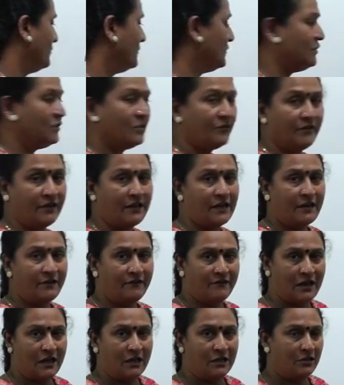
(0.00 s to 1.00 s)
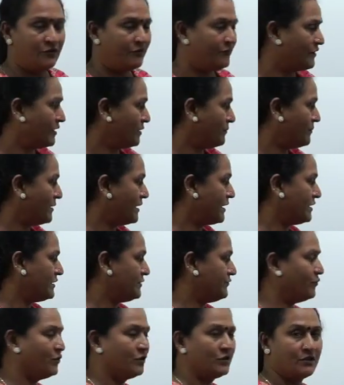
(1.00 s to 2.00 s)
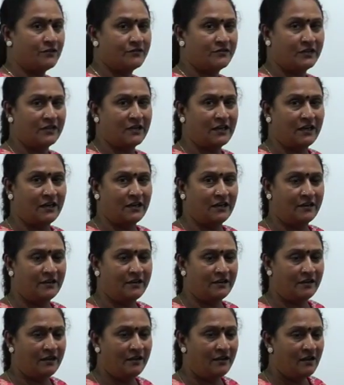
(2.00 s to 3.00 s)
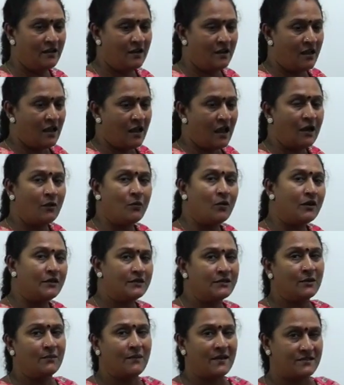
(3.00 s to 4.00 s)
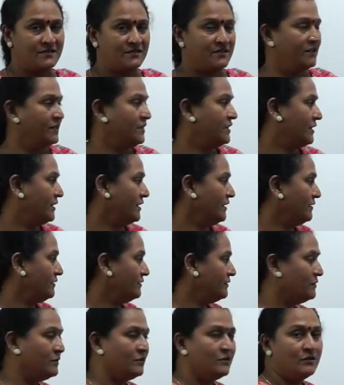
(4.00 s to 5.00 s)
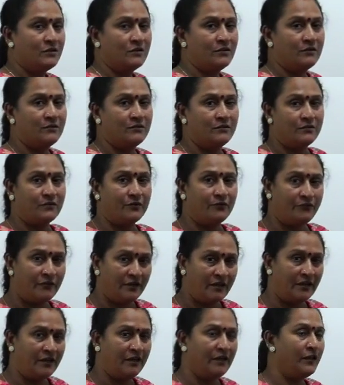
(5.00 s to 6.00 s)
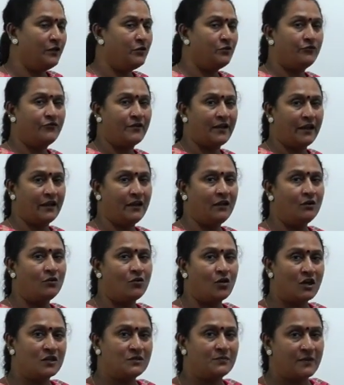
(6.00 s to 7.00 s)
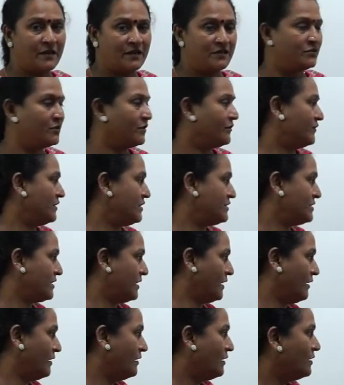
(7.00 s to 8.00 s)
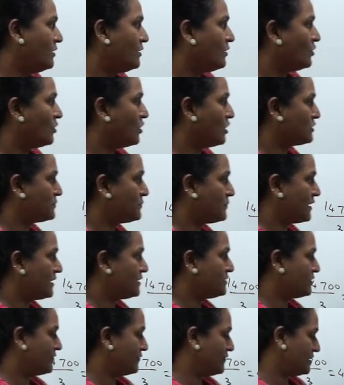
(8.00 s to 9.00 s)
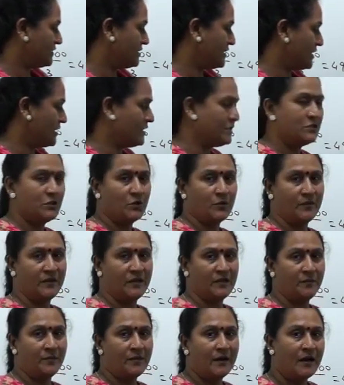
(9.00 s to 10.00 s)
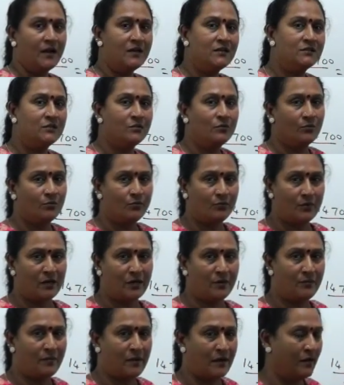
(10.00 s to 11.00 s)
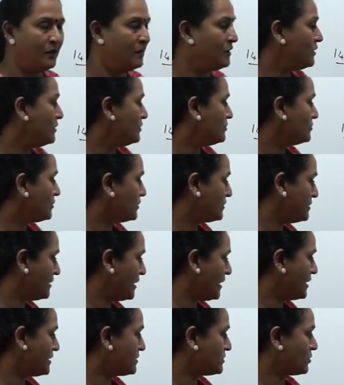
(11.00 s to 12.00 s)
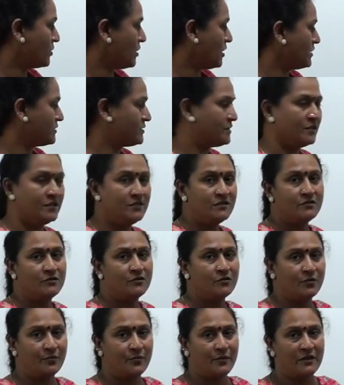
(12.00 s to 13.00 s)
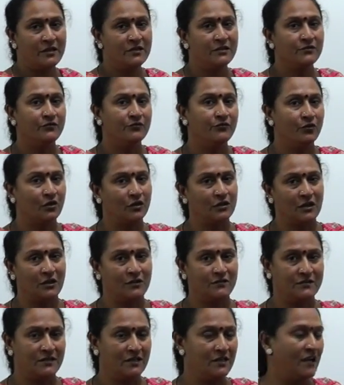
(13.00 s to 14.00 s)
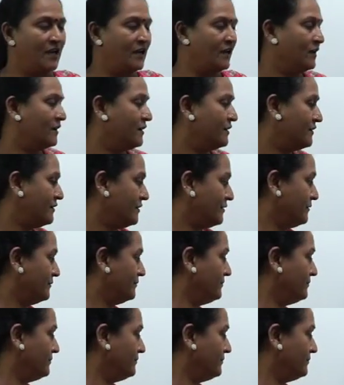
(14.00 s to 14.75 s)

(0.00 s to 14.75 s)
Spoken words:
So we get value of one part is 4,900. And what is the question here? So we need to find cost price of the chair. Cost price of the chair is how many parts? One part. So chair's cost is rupees 4,900.